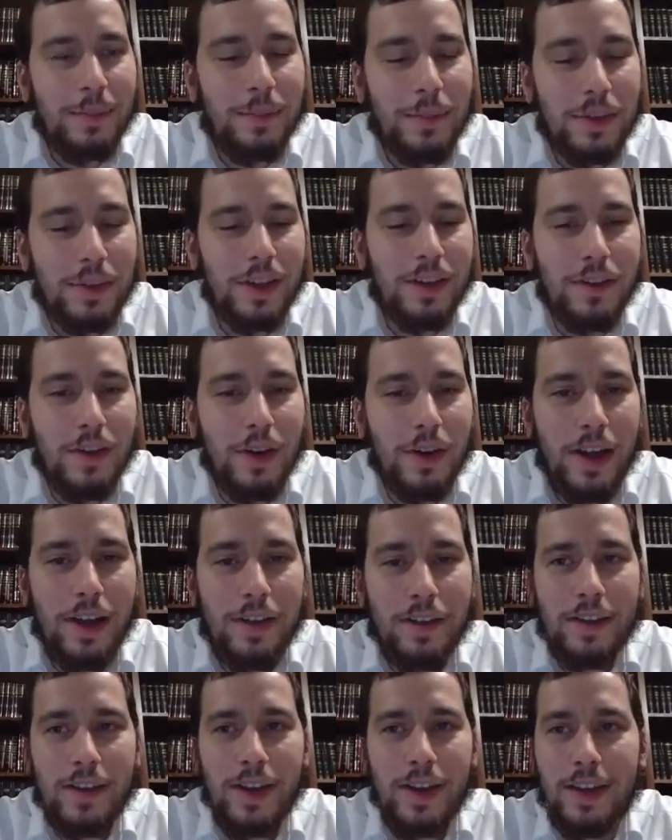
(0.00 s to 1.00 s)
please don't
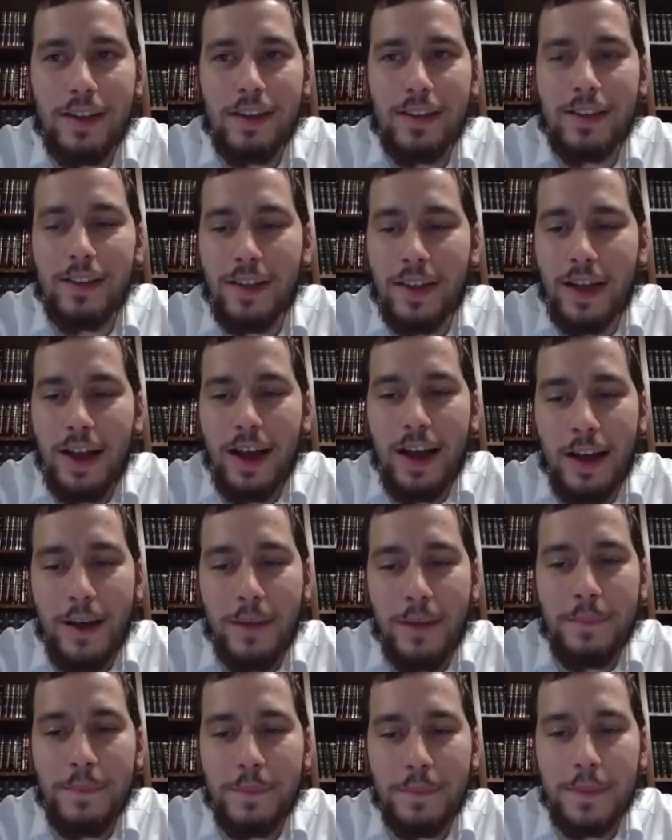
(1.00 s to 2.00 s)
hesitate.
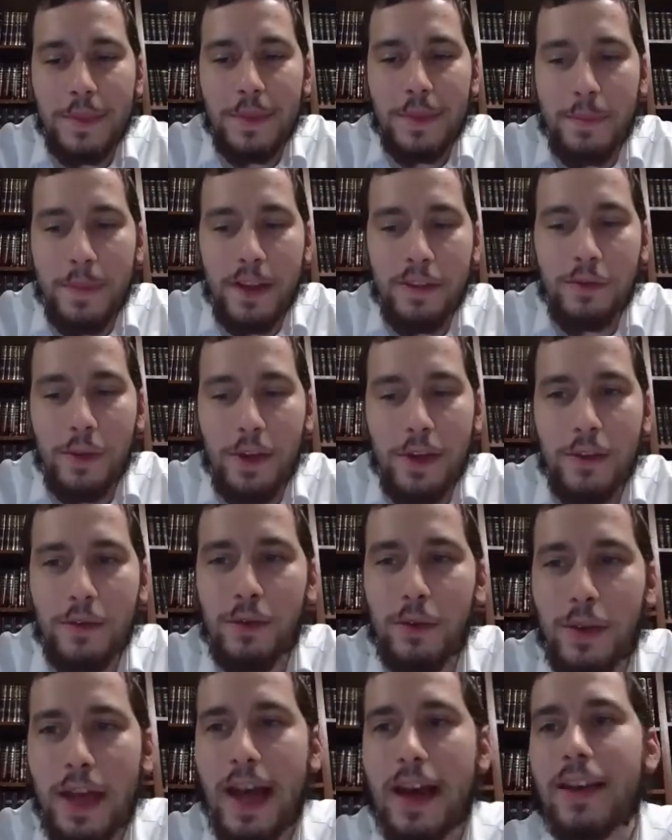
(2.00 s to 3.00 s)
The best way to
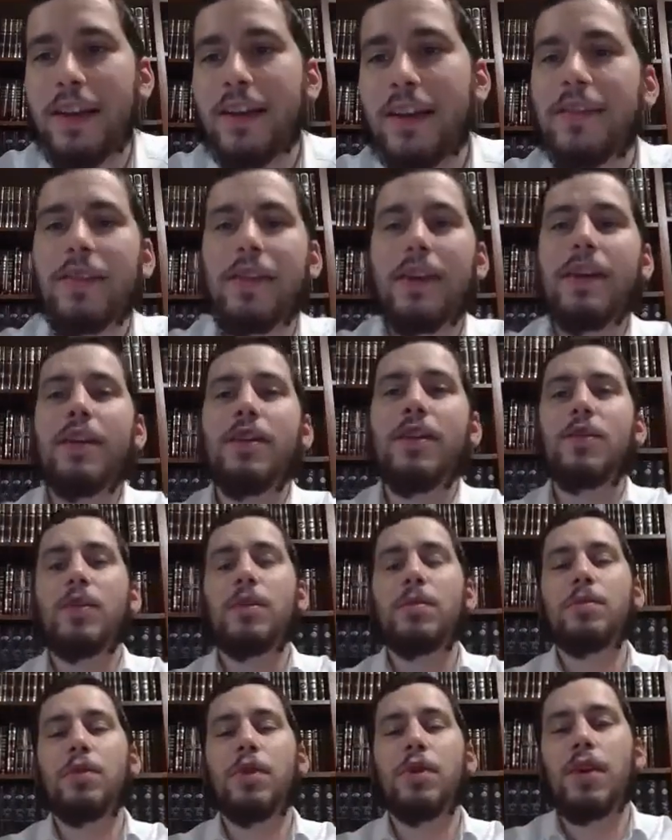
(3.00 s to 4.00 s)
do that is to
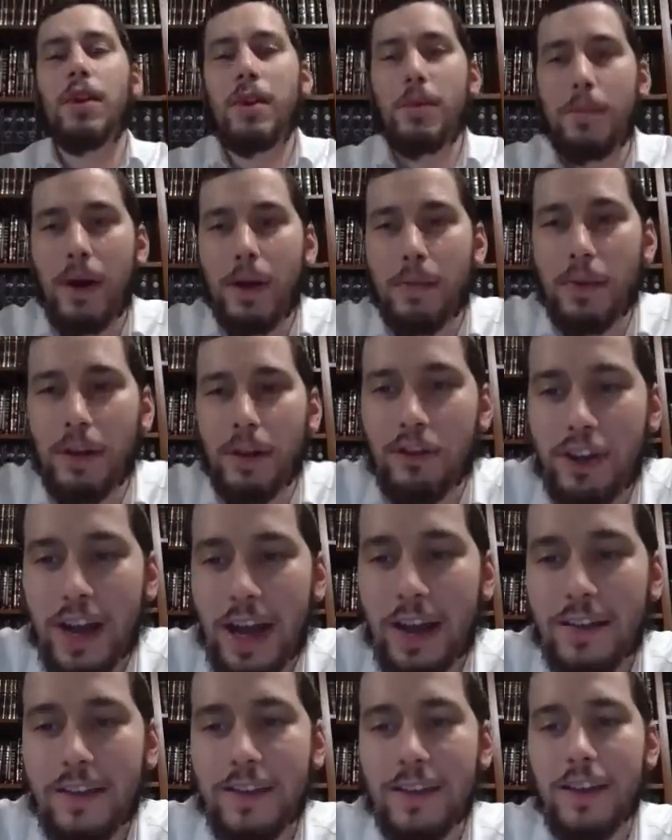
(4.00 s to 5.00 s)
either put it on the public
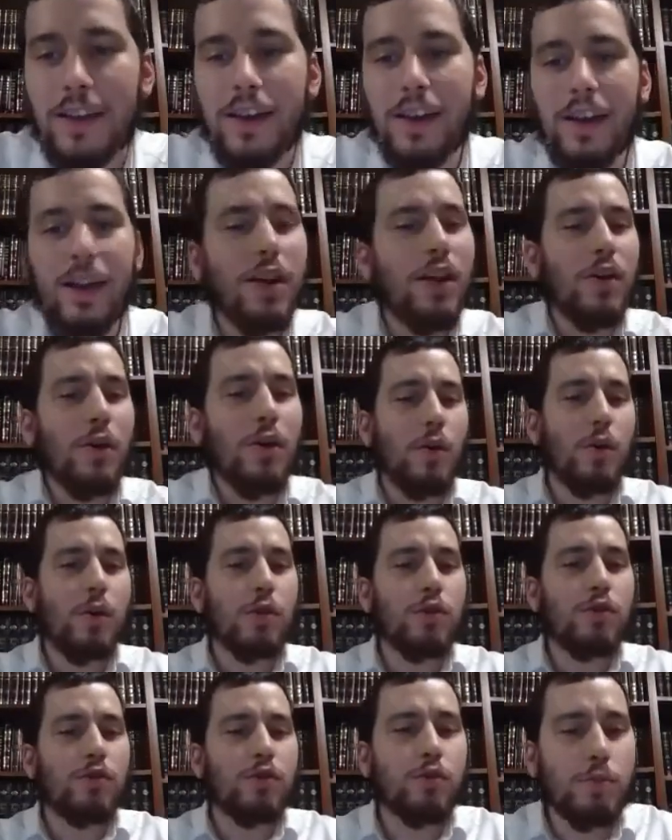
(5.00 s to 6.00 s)
chat
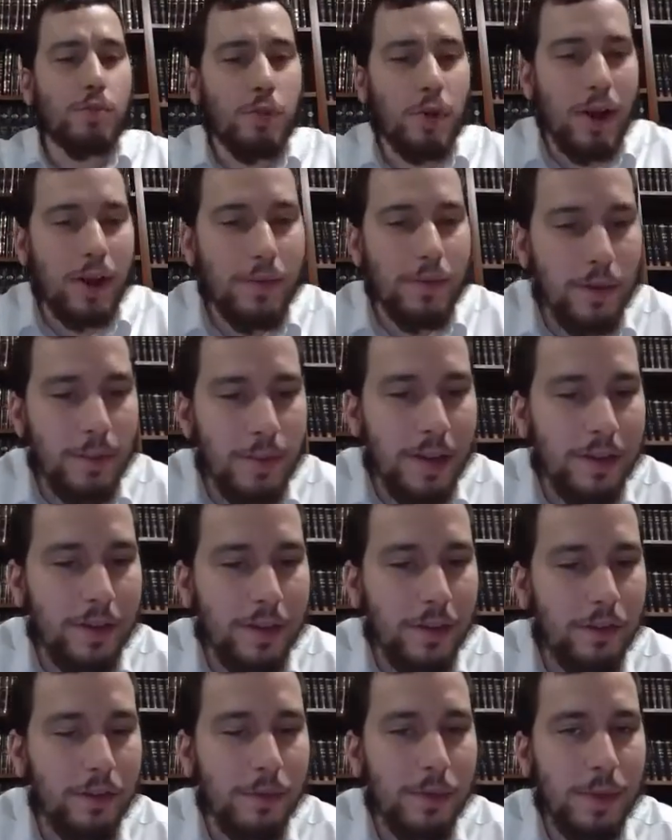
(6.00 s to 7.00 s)
or to private
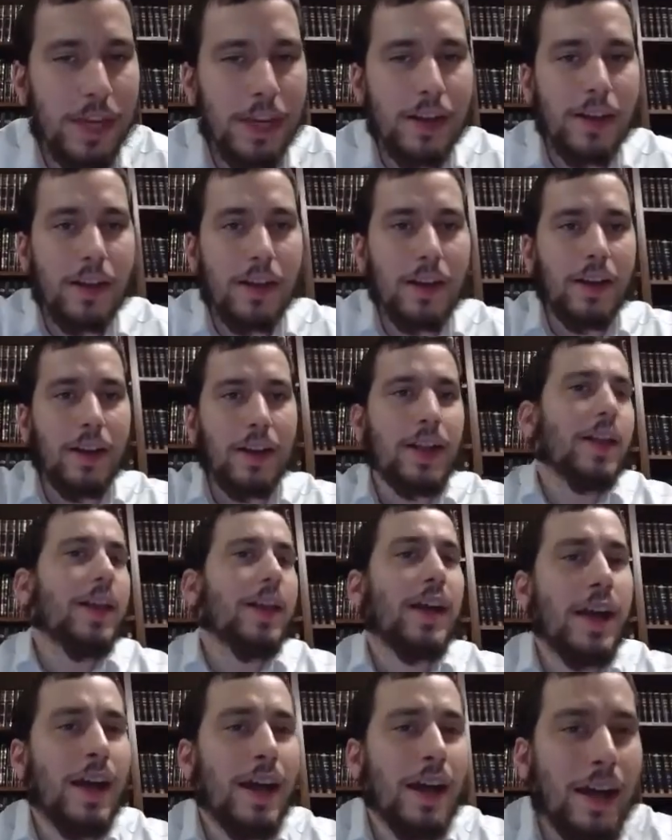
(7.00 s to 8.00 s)
message me.
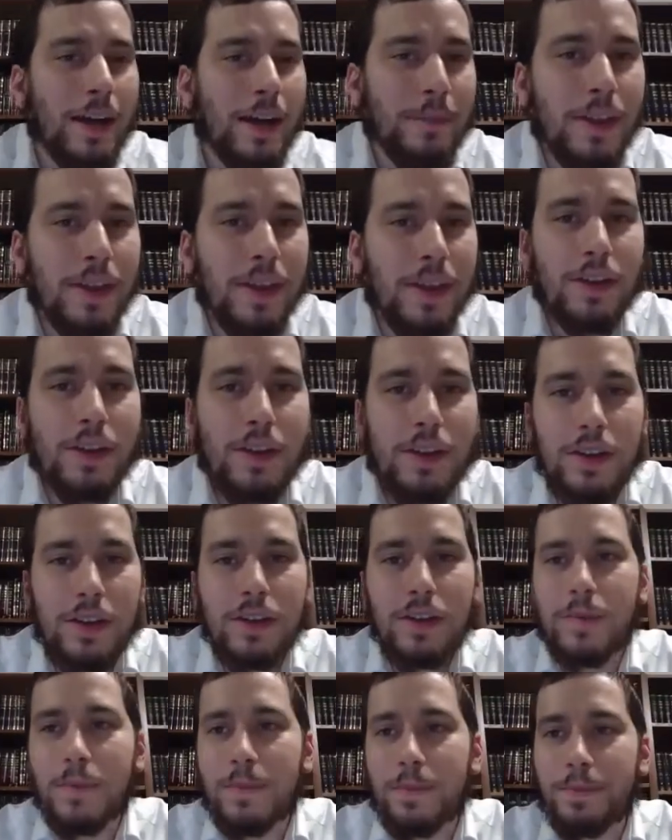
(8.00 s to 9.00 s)
And then you
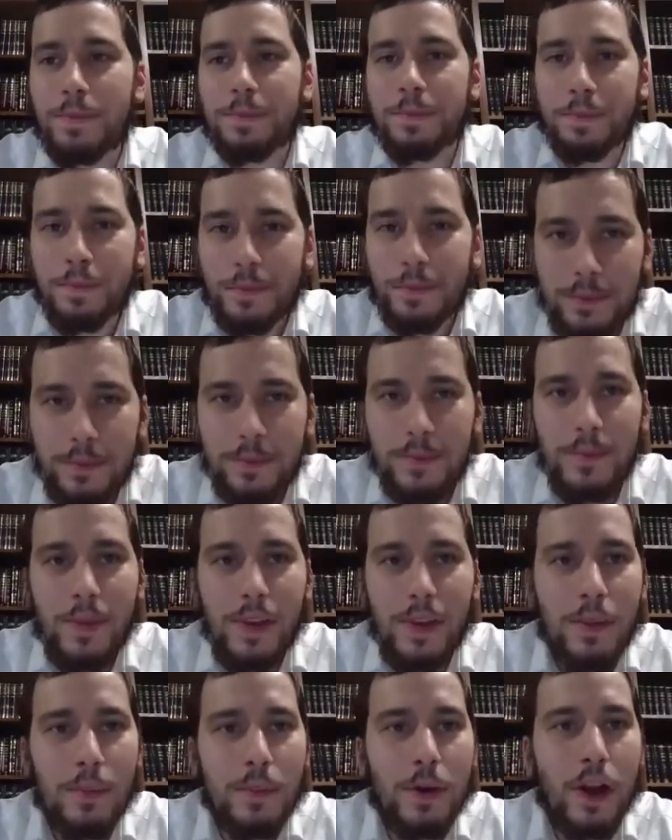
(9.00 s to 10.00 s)
can
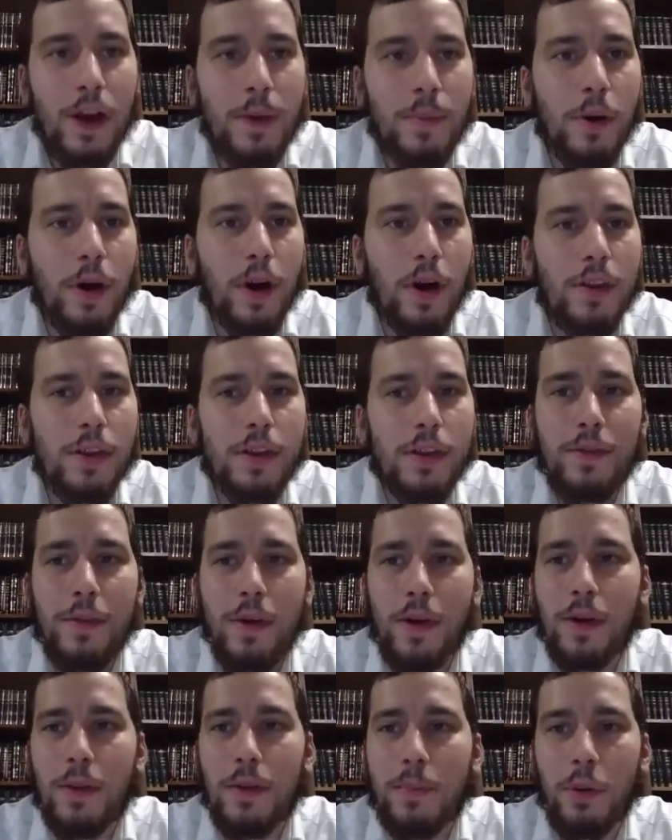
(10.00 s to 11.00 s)
become part of this
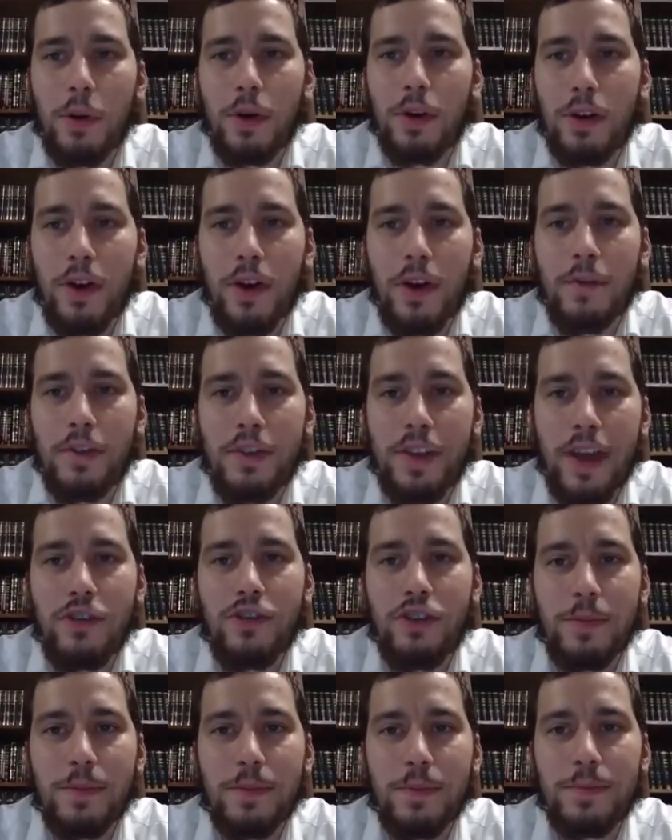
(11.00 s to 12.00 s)
very important
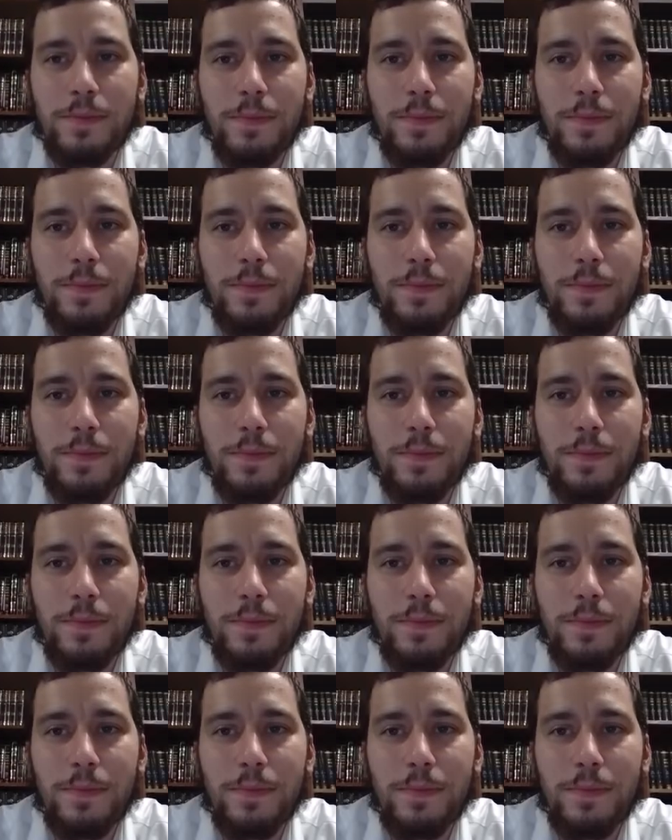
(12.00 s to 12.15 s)
conversation.